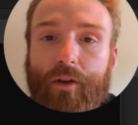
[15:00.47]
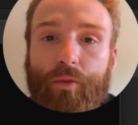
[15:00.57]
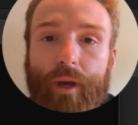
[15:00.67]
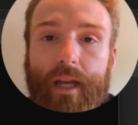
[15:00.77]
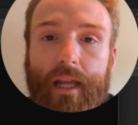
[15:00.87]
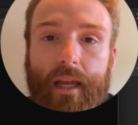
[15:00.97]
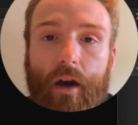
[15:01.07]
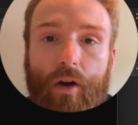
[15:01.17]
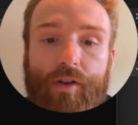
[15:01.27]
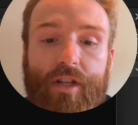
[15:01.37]
reading
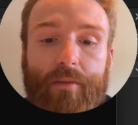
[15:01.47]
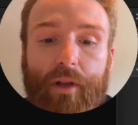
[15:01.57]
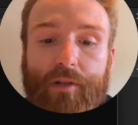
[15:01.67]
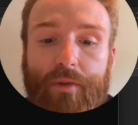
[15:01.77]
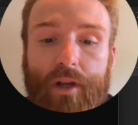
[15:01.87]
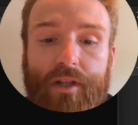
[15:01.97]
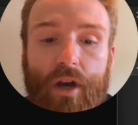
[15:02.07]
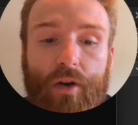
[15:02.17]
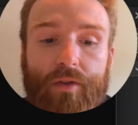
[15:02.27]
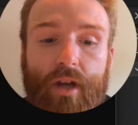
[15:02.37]
our C++
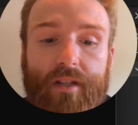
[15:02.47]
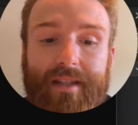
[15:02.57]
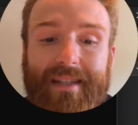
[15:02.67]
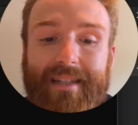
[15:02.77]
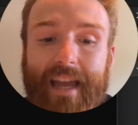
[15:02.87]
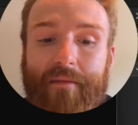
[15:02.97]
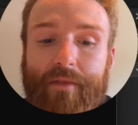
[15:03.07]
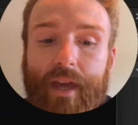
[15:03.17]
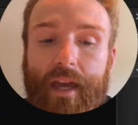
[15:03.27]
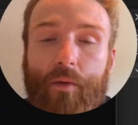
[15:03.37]
code does the same
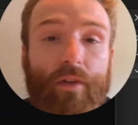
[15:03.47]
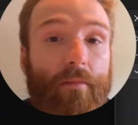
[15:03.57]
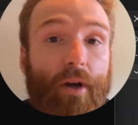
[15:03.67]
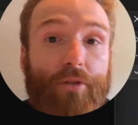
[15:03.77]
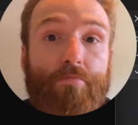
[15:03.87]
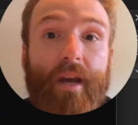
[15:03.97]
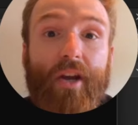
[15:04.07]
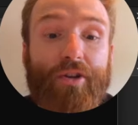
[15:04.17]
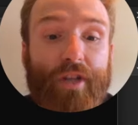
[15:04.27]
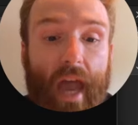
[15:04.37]
thing with a much
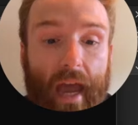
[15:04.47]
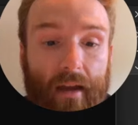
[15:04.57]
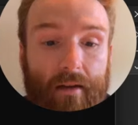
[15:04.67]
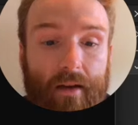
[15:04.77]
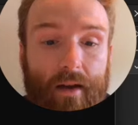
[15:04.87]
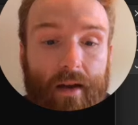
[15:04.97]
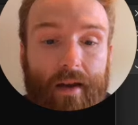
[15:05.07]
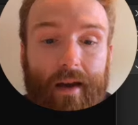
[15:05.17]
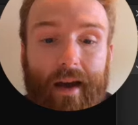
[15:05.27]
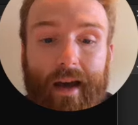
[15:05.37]
bigger stack.
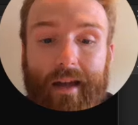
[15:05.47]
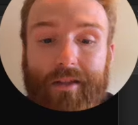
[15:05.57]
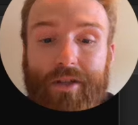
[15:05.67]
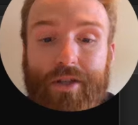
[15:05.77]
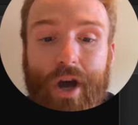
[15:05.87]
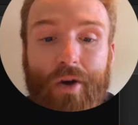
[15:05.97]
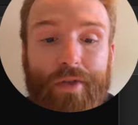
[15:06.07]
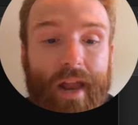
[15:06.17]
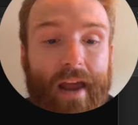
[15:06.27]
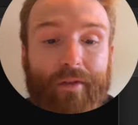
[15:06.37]
To know
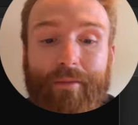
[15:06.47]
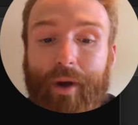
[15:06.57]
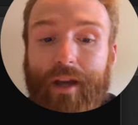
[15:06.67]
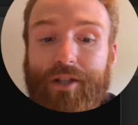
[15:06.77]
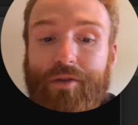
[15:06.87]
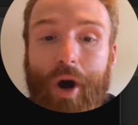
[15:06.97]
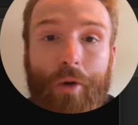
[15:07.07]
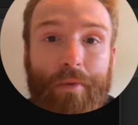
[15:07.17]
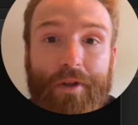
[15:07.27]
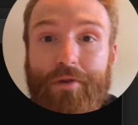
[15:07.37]
that every brace you
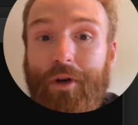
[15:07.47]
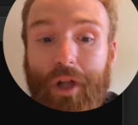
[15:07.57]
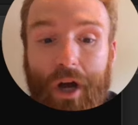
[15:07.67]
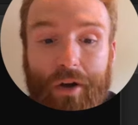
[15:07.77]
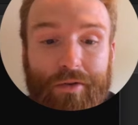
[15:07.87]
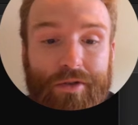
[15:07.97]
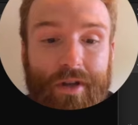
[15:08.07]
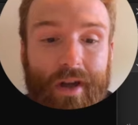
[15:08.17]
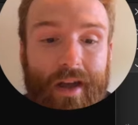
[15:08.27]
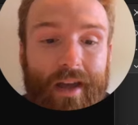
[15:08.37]
open, you close.
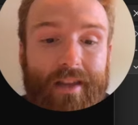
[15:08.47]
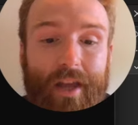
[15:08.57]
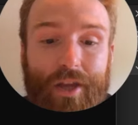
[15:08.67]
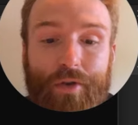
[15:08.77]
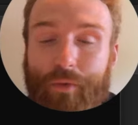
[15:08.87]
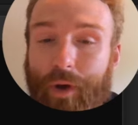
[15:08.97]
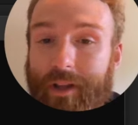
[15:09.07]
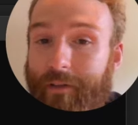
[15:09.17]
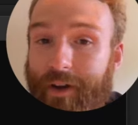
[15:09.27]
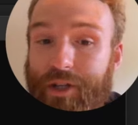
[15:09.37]
That you've written
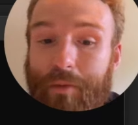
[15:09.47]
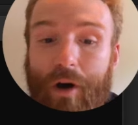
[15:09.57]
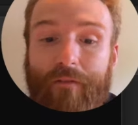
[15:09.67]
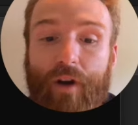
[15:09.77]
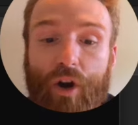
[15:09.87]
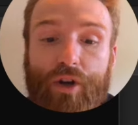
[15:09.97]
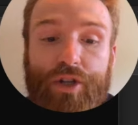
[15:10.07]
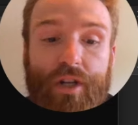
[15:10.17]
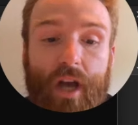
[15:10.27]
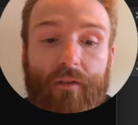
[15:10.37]
a very small
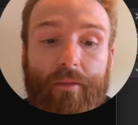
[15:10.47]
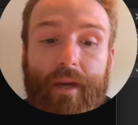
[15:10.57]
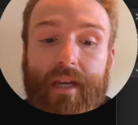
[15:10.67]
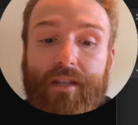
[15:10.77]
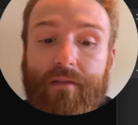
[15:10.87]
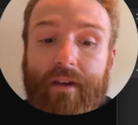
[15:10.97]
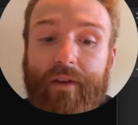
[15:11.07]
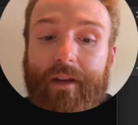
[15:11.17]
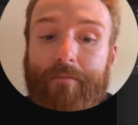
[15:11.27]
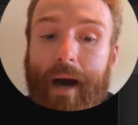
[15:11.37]
version of a piece of every
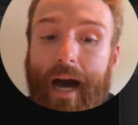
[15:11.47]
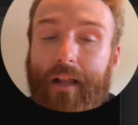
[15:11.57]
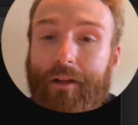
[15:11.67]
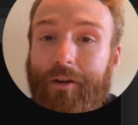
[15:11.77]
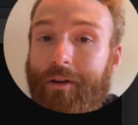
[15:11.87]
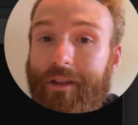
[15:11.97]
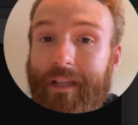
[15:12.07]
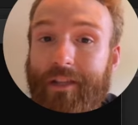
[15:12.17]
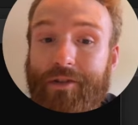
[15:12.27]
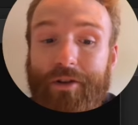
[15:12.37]
compiler,
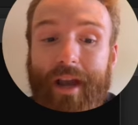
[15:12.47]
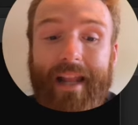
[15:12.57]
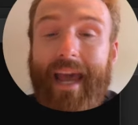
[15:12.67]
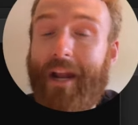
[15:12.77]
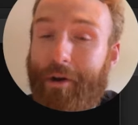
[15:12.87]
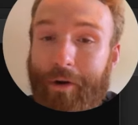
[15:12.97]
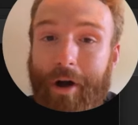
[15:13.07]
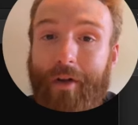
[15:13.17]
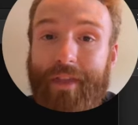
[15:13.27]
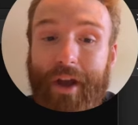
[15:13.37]
linter, and editor
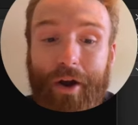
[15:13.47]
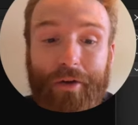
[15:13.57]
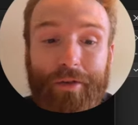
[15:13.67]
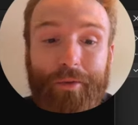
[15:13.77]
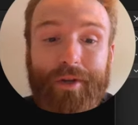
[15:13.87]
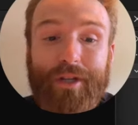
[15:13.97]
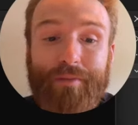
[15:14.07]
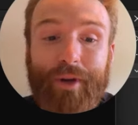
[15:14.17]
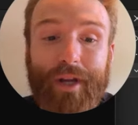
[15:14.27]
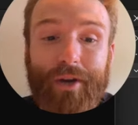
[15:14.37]
on the earth, which is
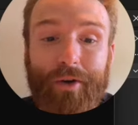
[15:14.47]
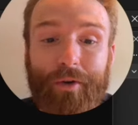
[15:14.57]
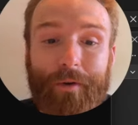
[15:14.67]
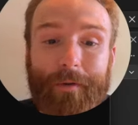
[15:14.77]
pretty cool.